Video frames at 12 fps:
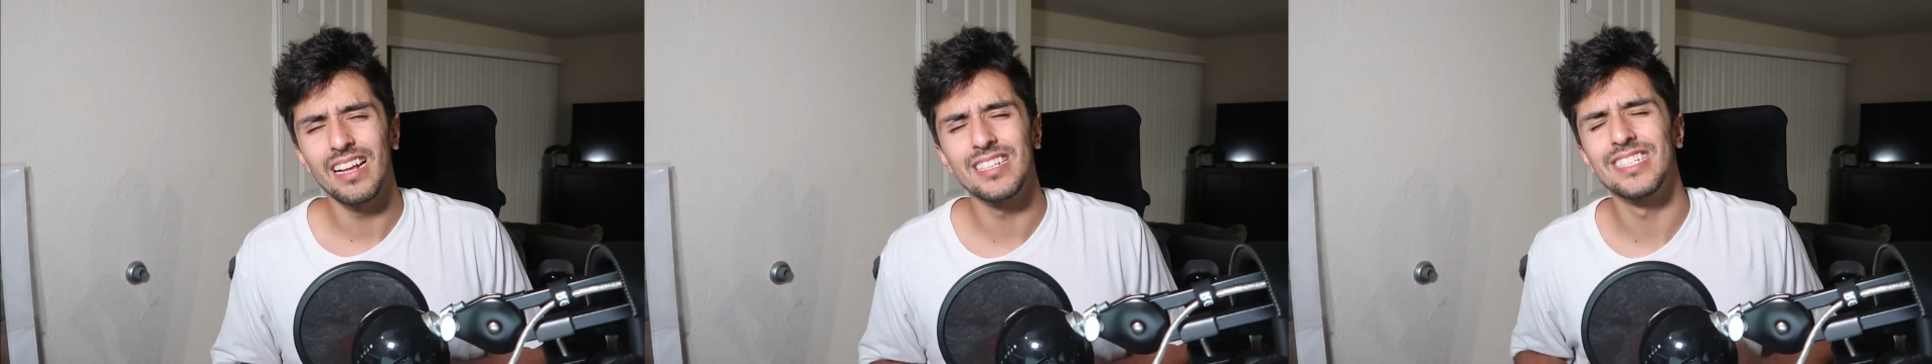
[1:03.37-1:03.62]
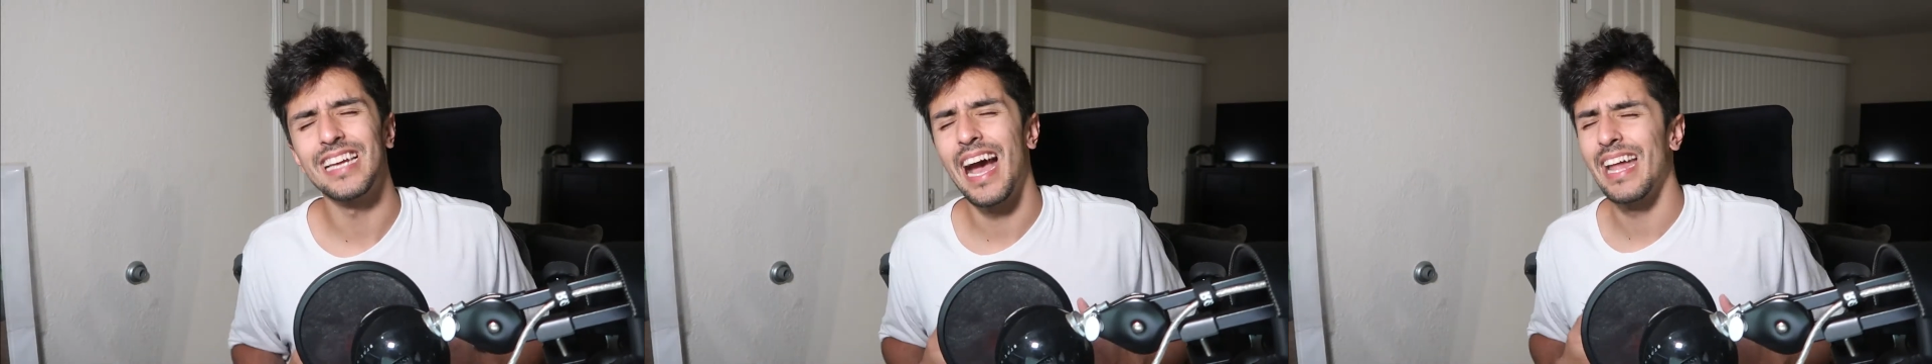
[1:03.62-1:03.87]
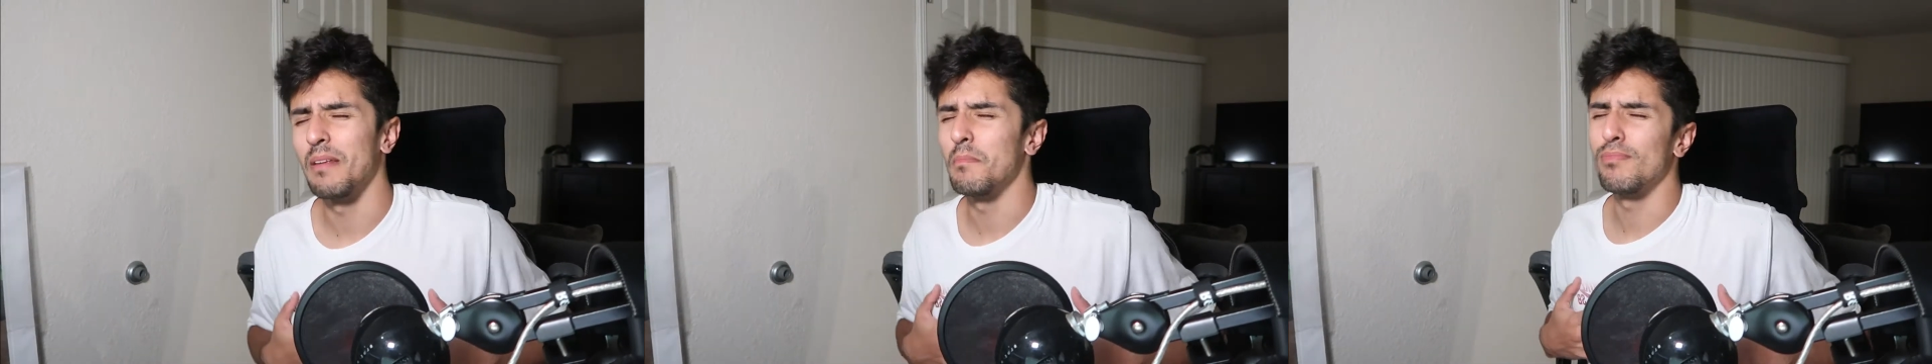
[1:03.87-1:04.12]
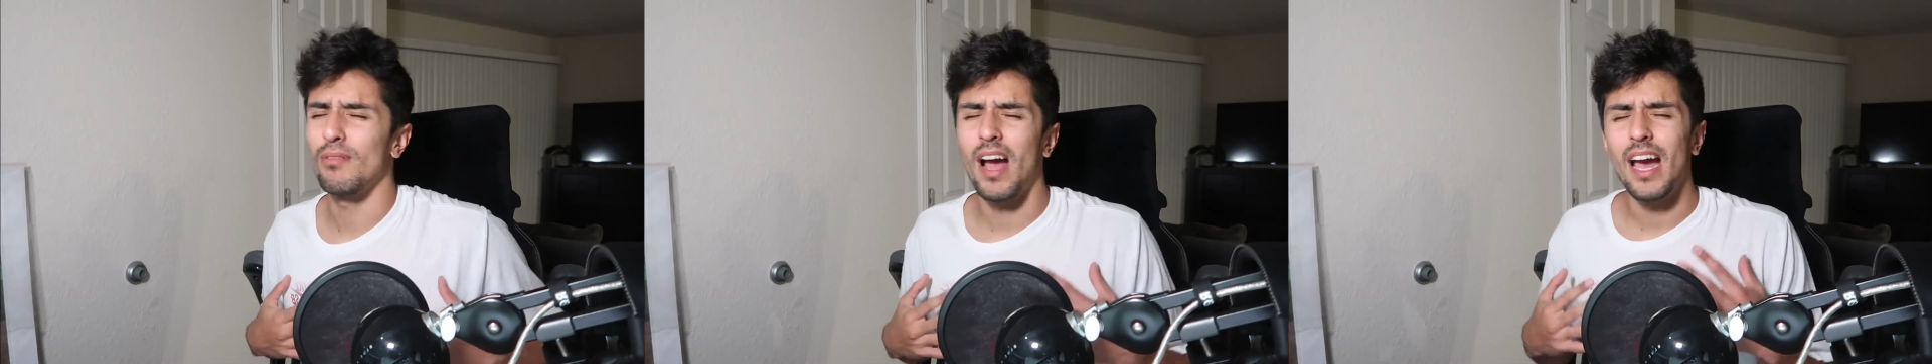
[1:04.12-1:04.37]
shining
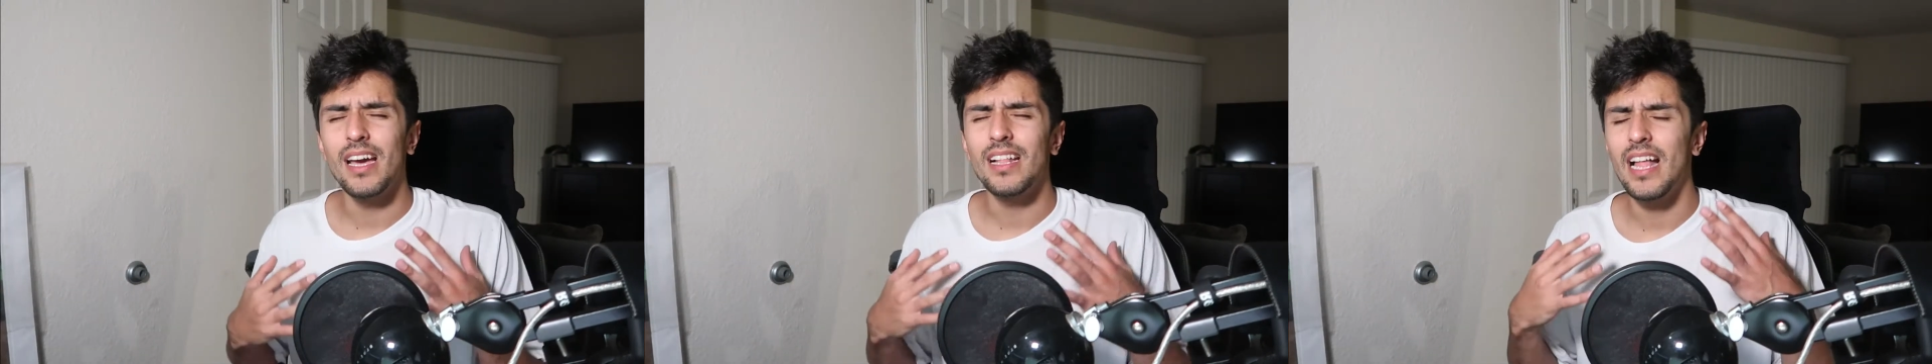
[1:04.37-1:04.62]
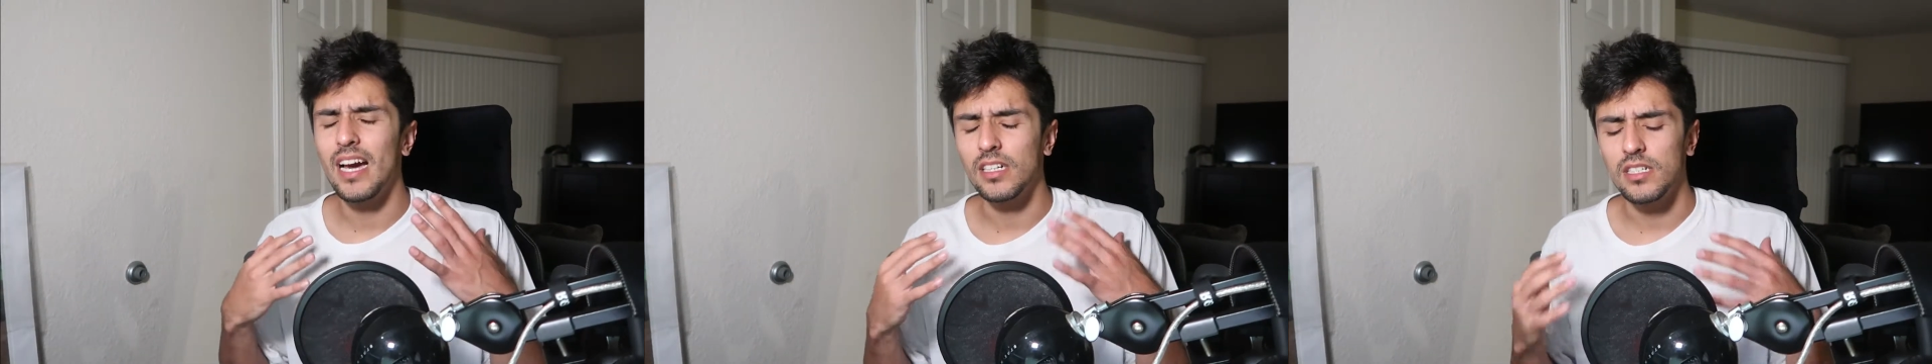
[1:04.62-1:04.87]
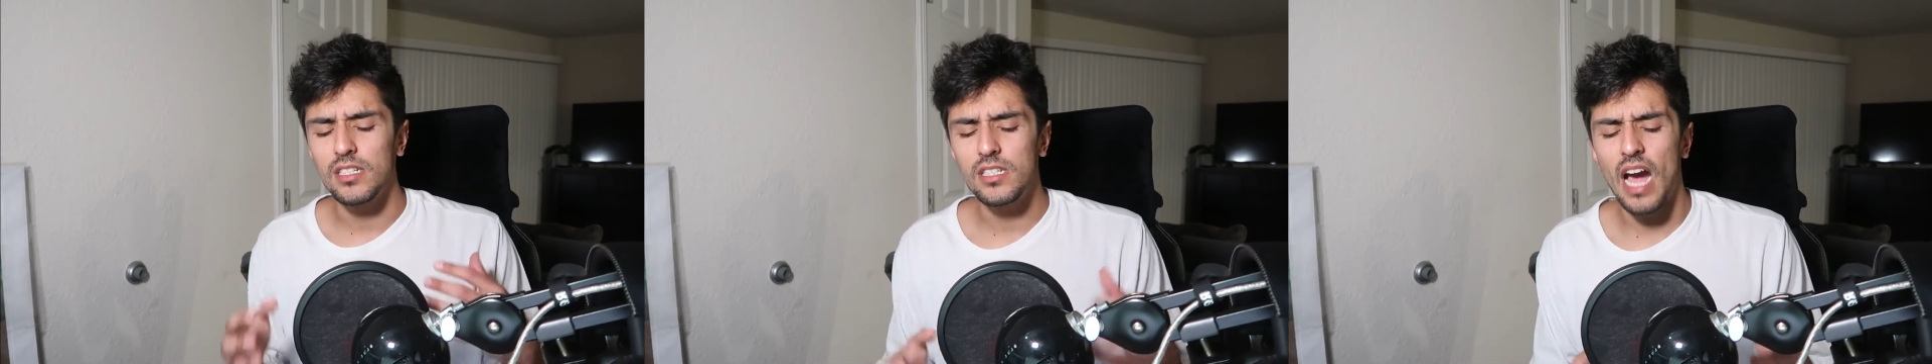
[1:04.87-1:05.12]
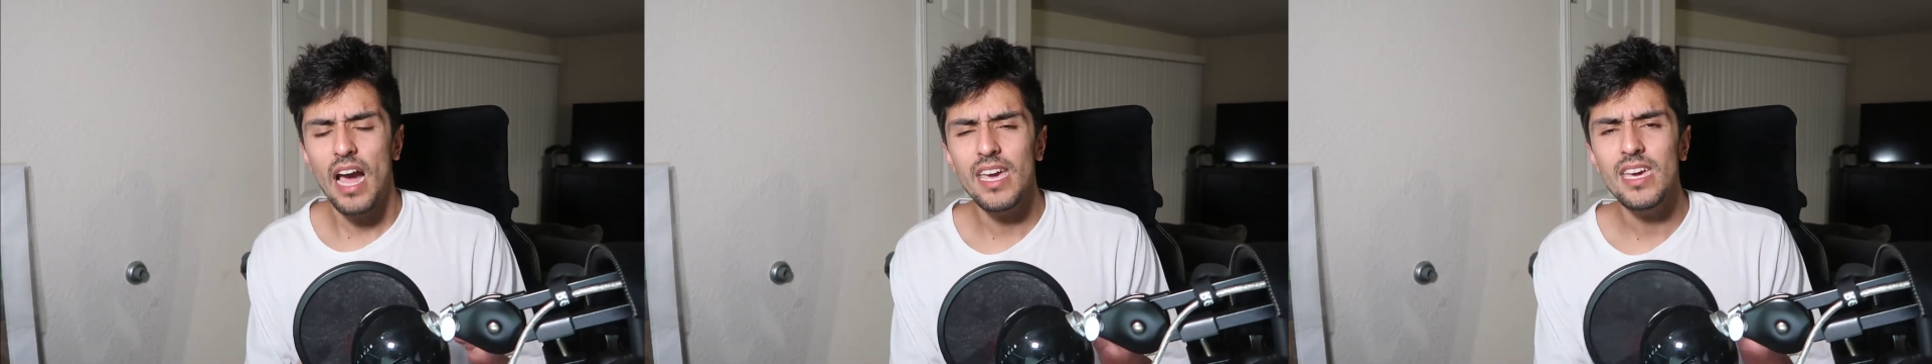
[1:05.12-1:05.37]
bright like a
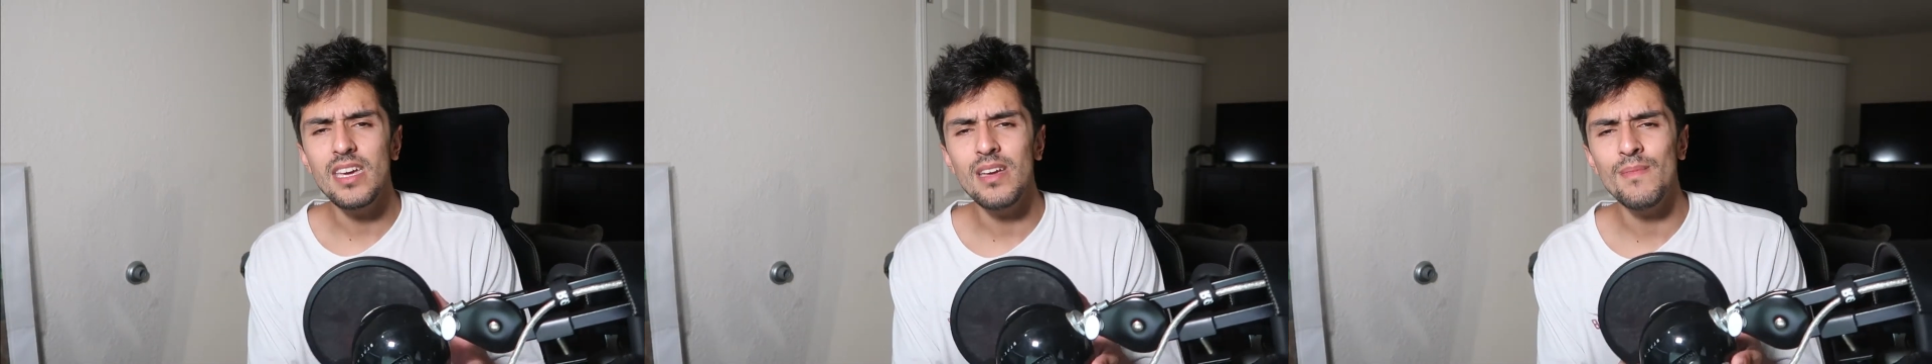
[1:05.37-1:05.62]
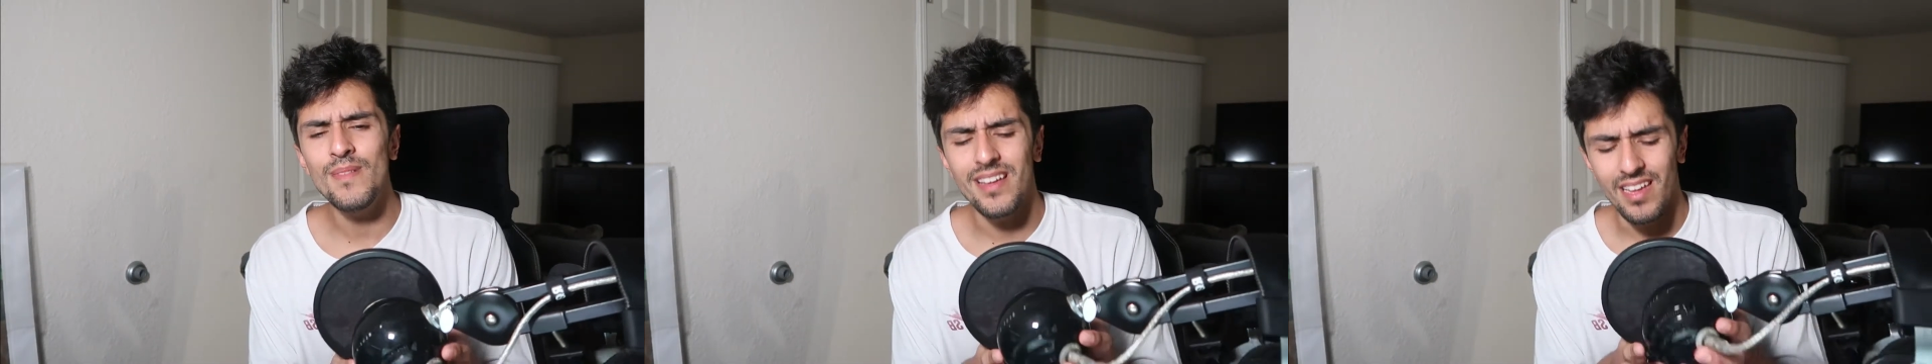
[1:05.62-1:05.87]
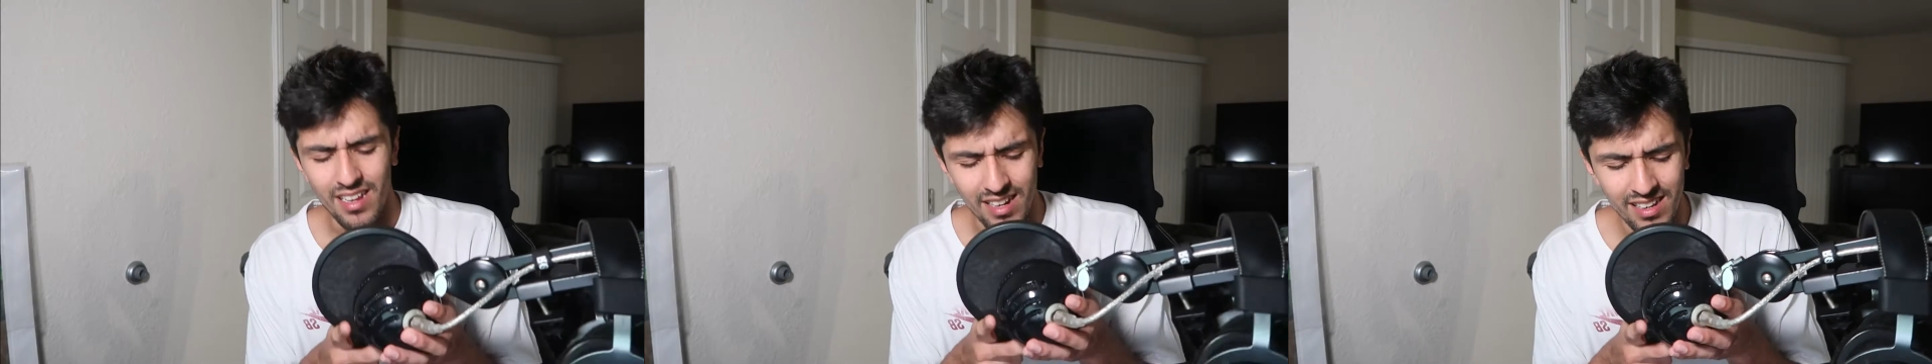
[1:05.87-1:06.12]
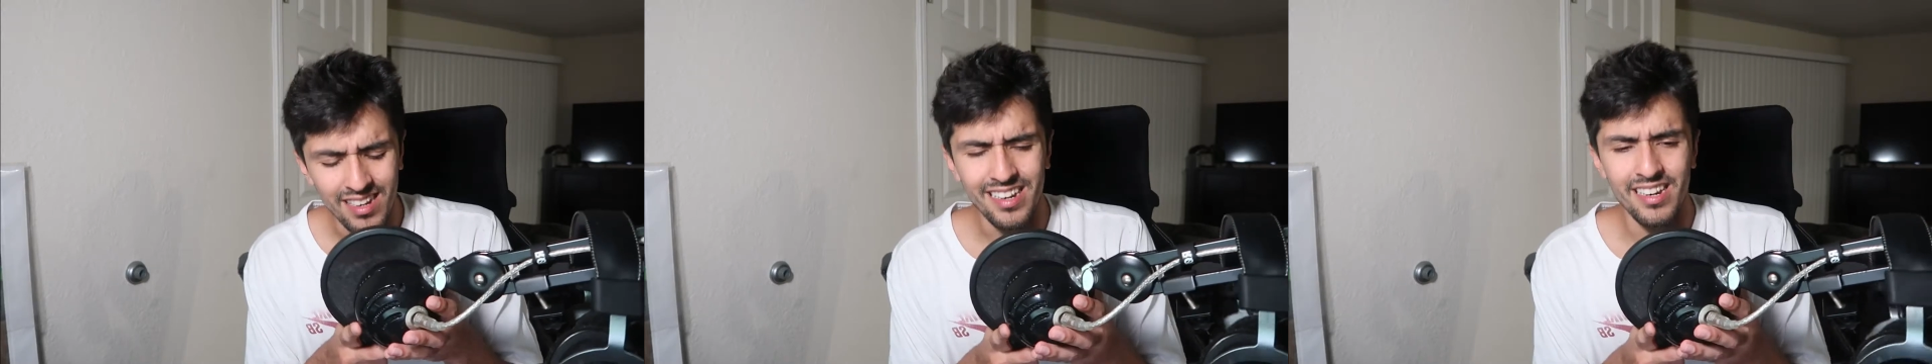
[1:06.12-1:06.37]

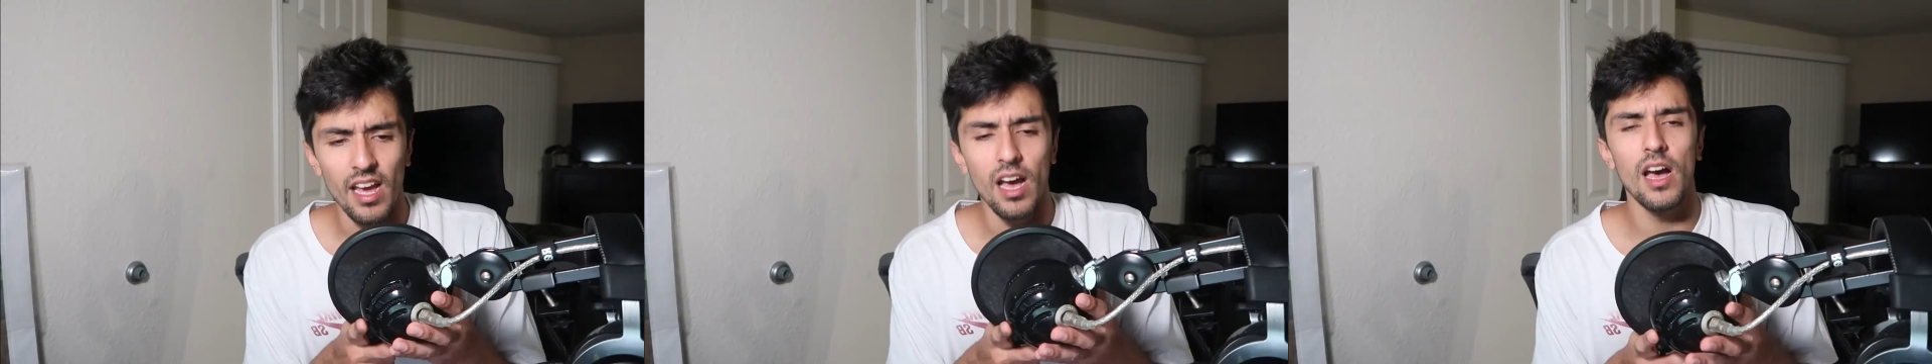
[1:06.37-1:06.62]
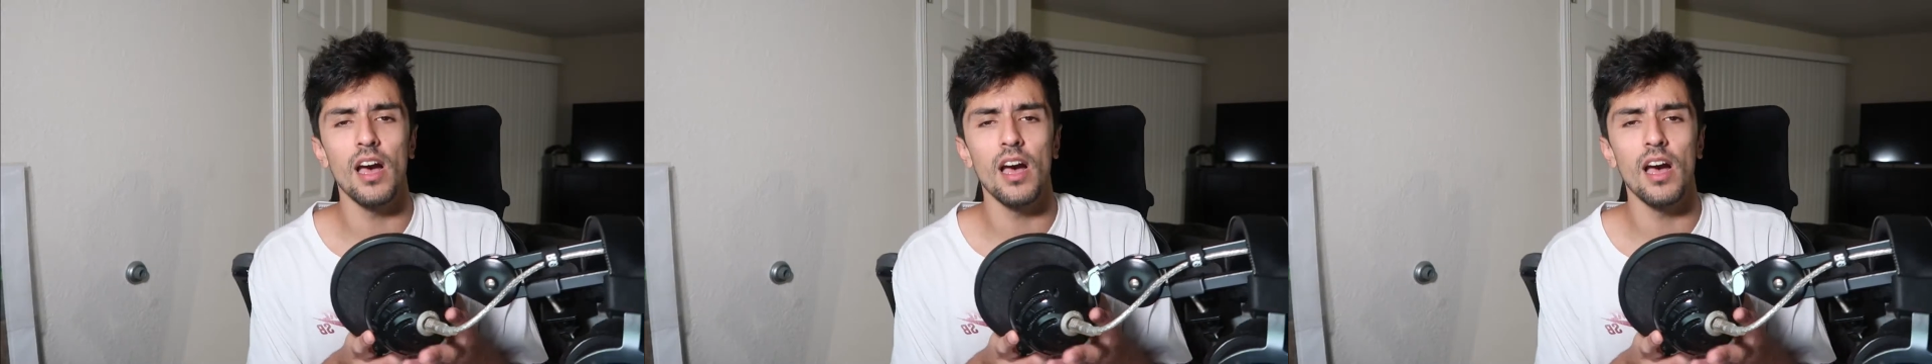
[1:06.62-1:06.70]
diamond.